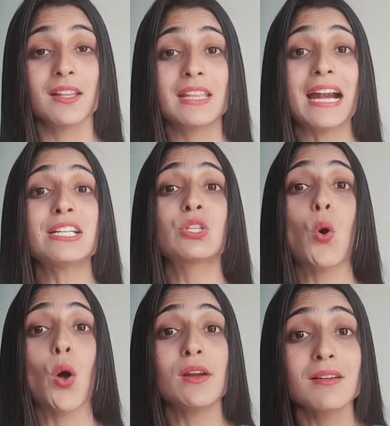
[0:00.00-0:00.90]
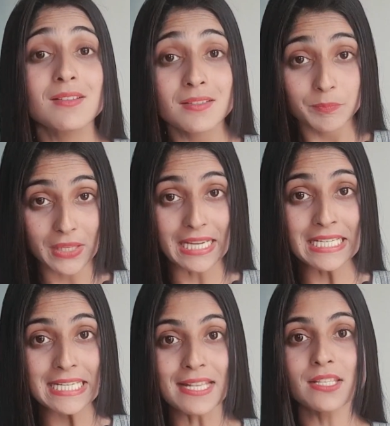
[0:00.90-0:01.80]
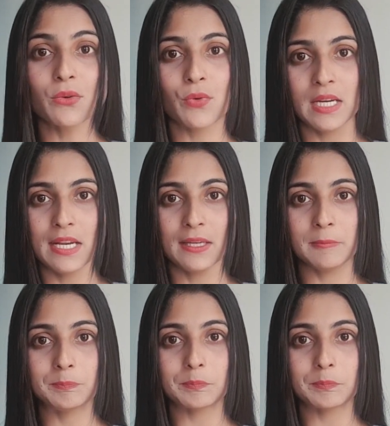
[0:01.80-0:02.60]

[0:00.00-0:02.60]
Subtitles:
that's called intensive reading.